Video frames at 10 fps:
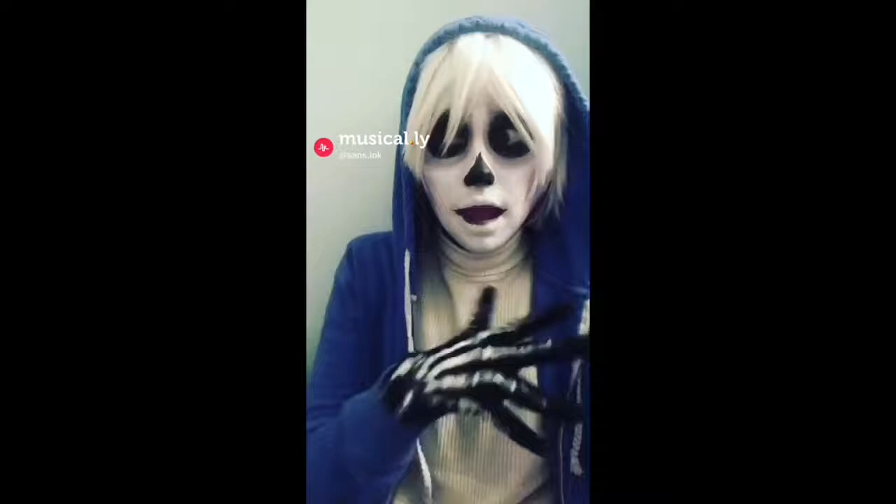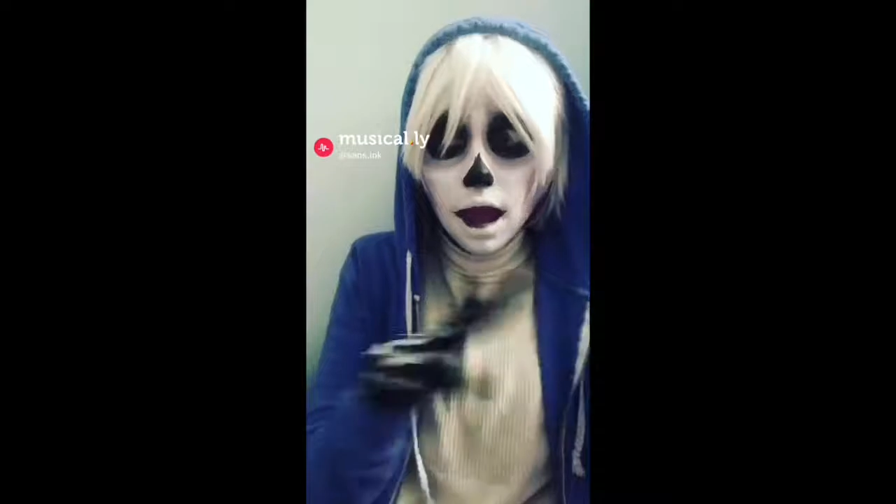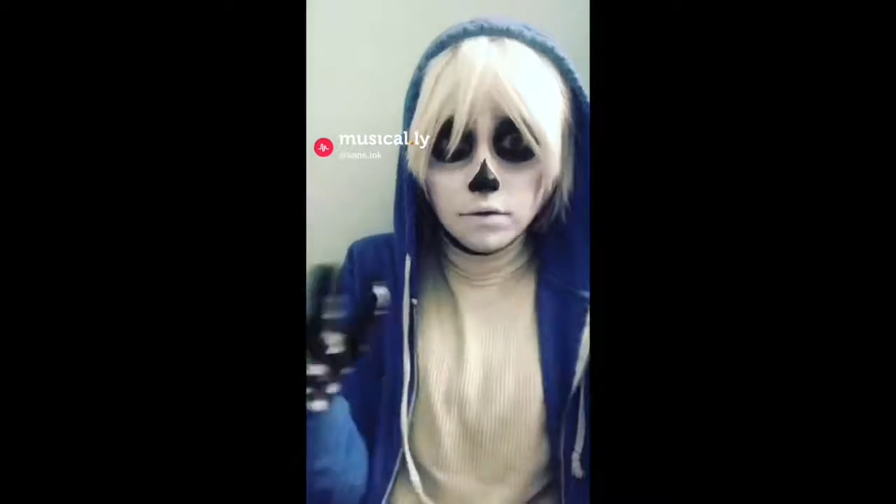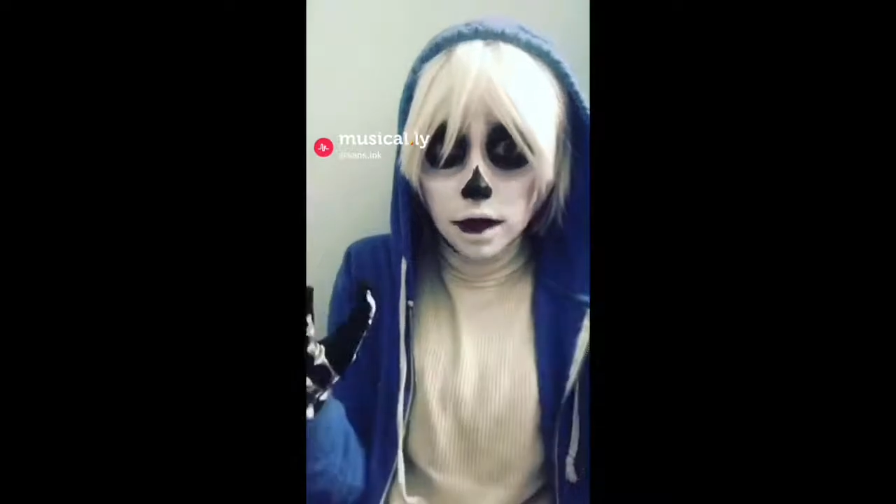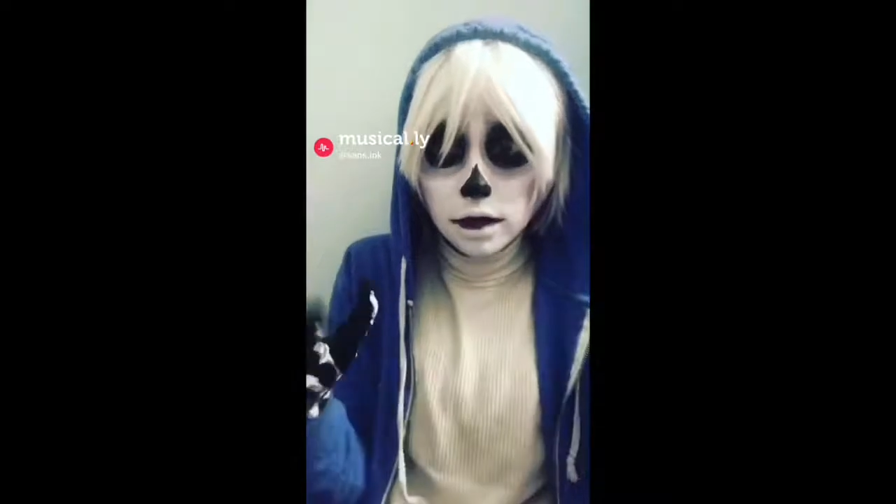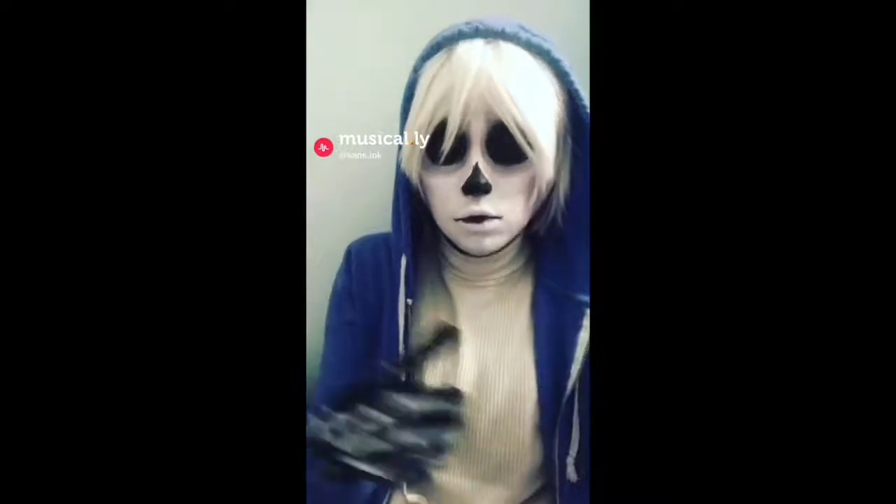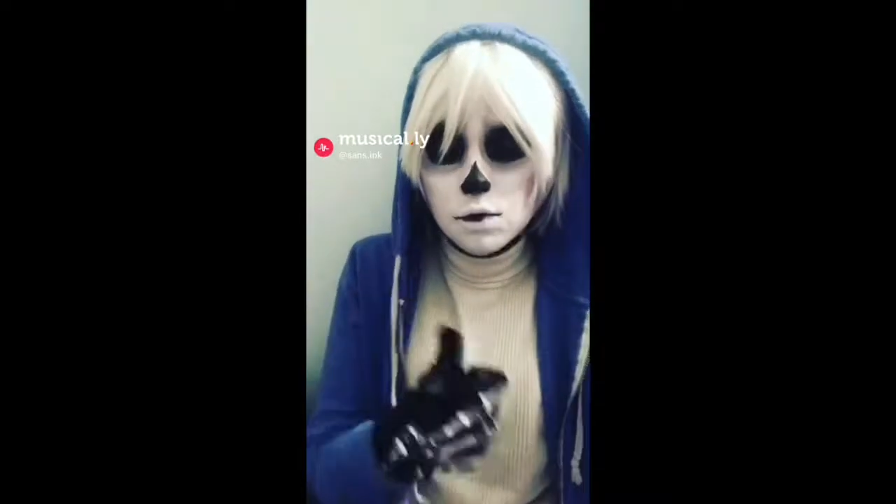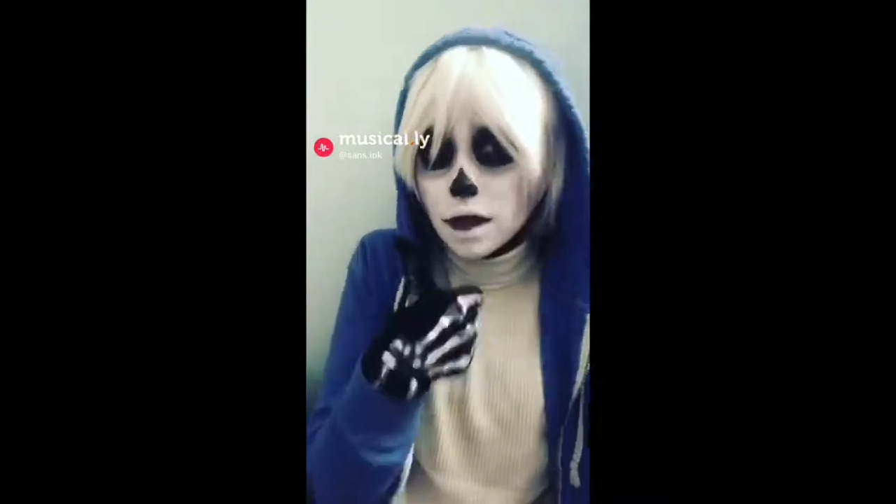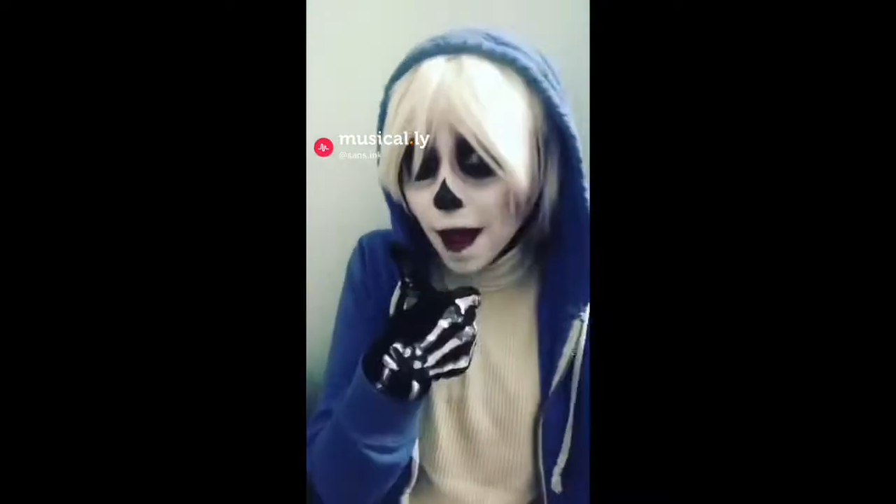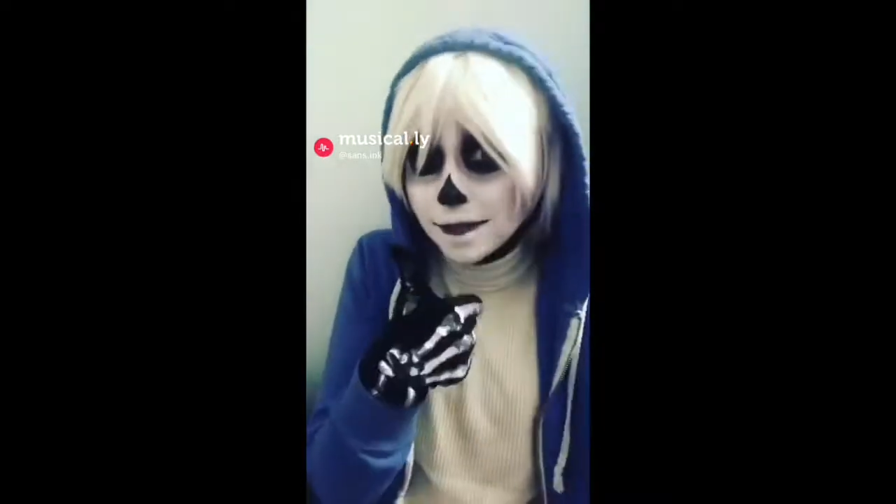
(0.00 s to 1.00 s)
Everybody
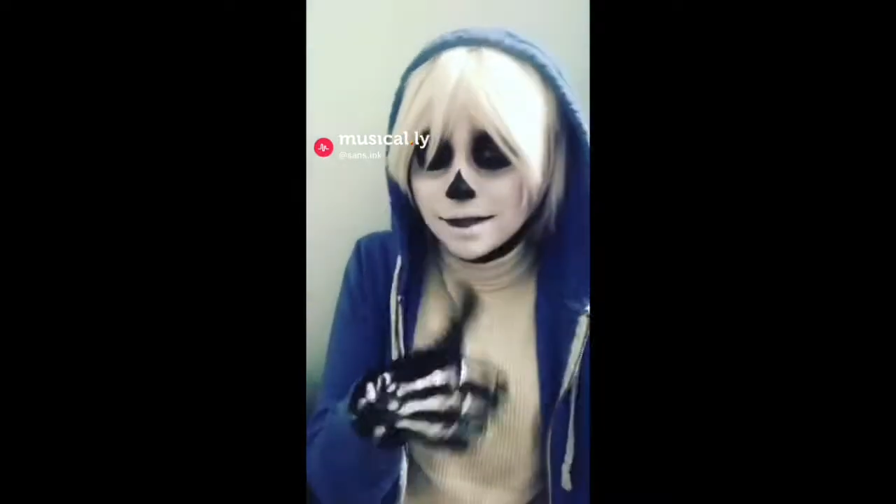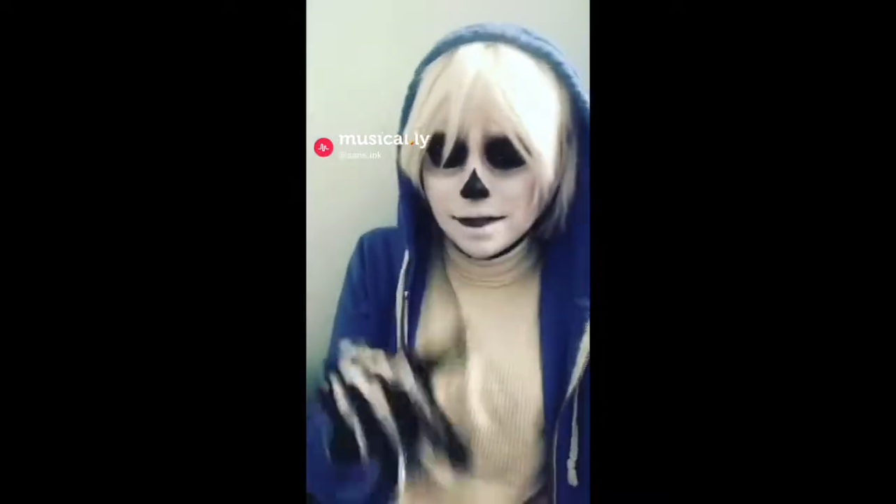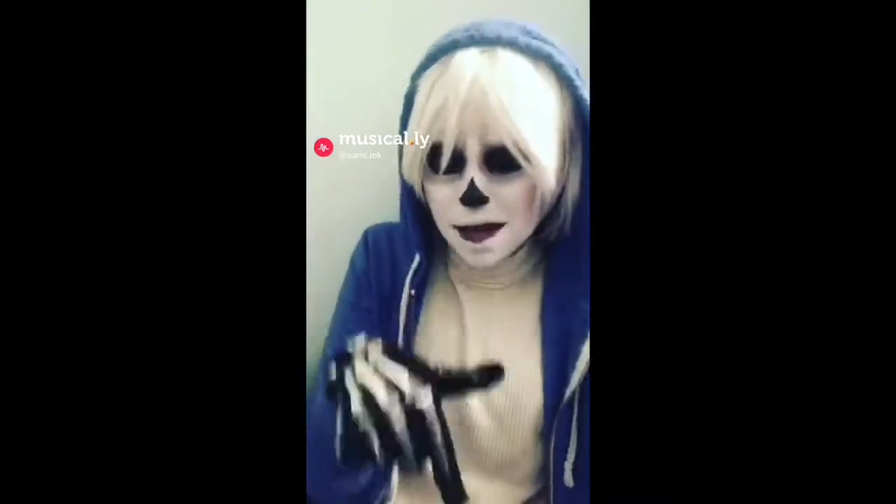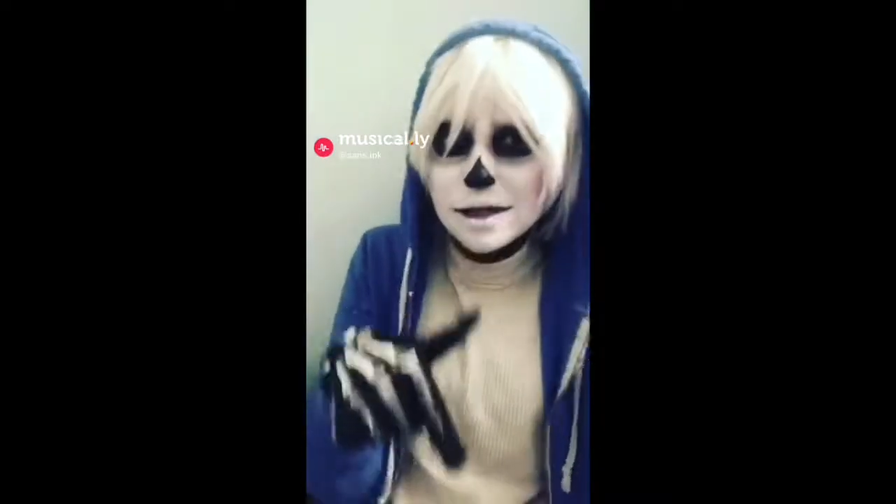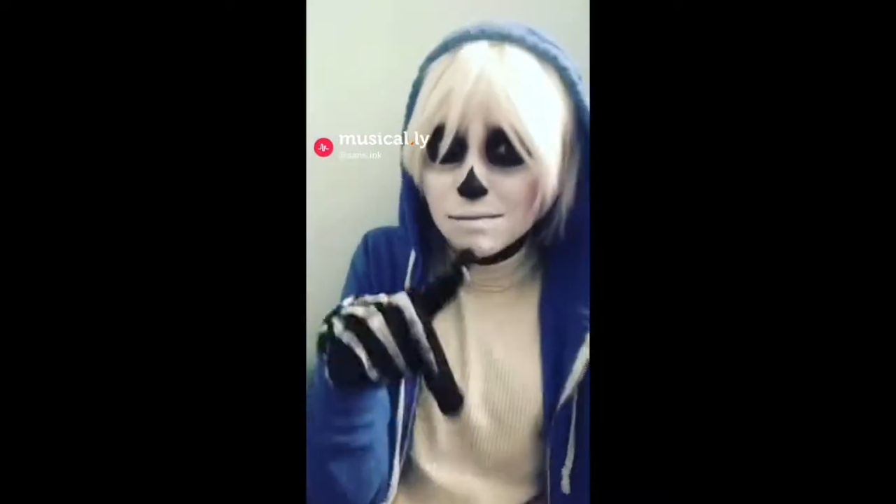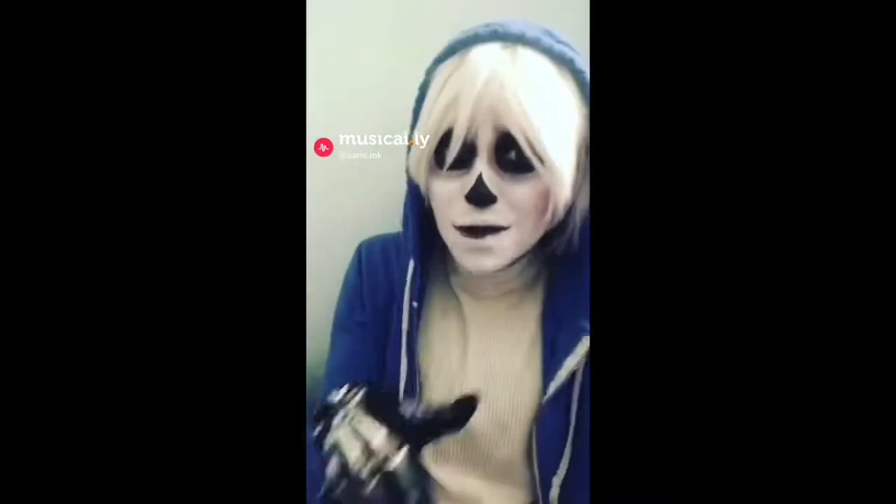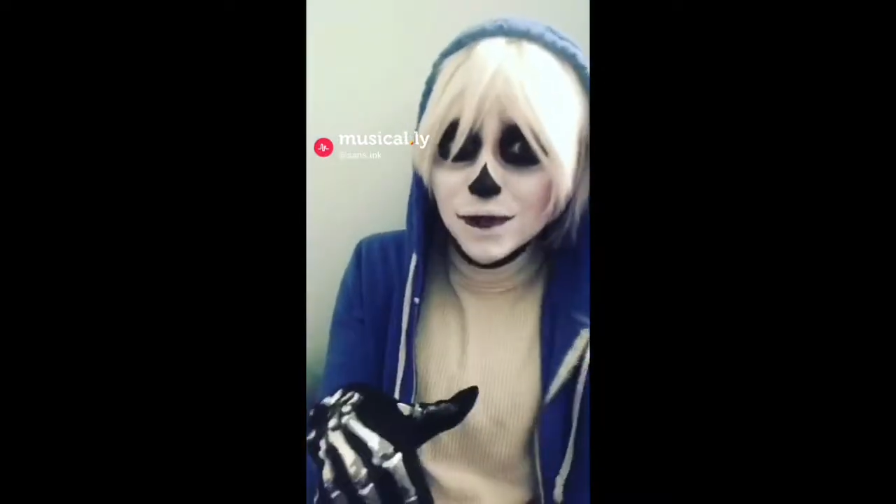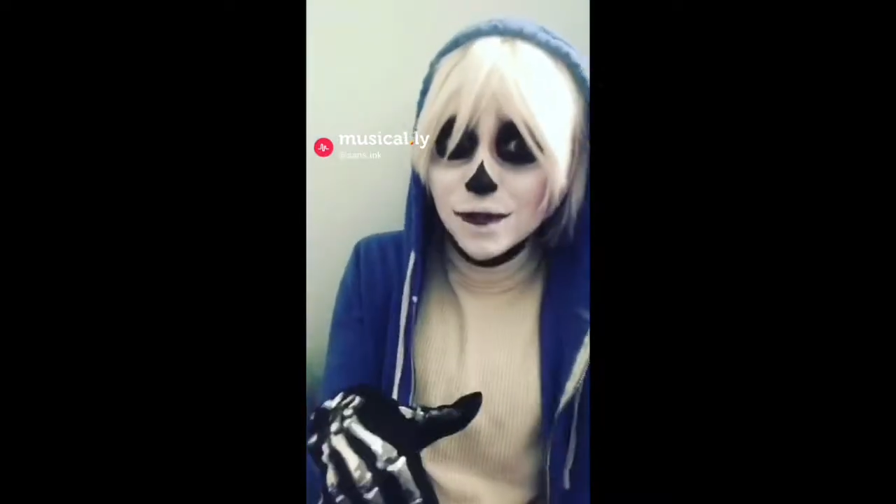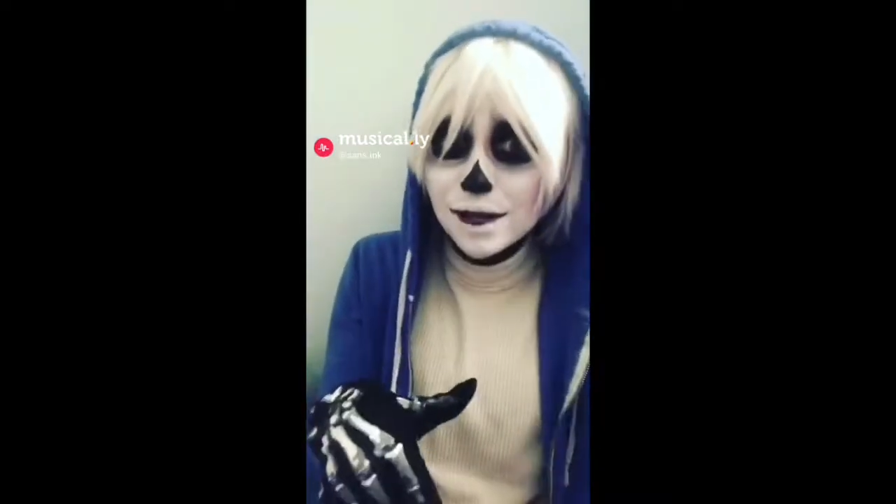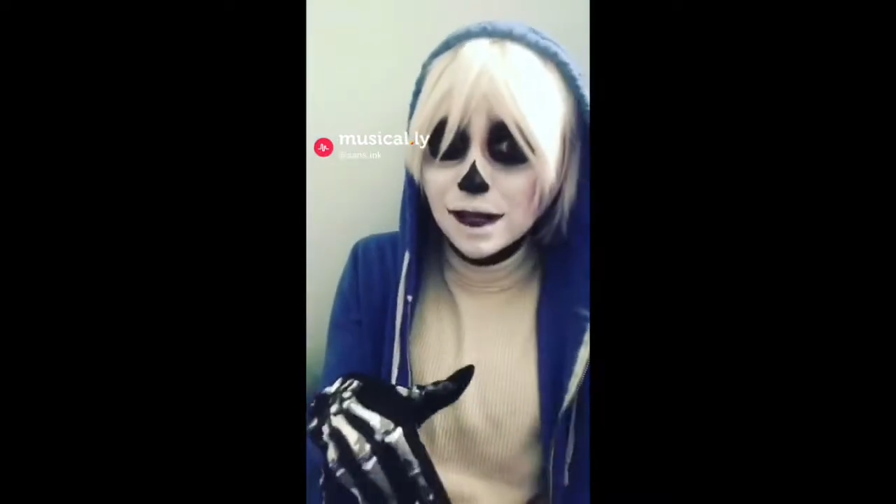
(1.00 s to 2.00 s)
who likes this
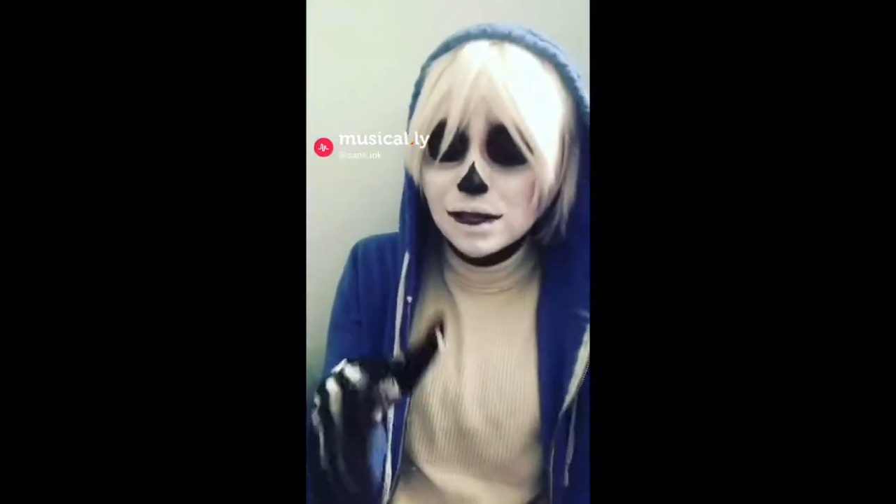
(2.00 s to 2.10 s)
musically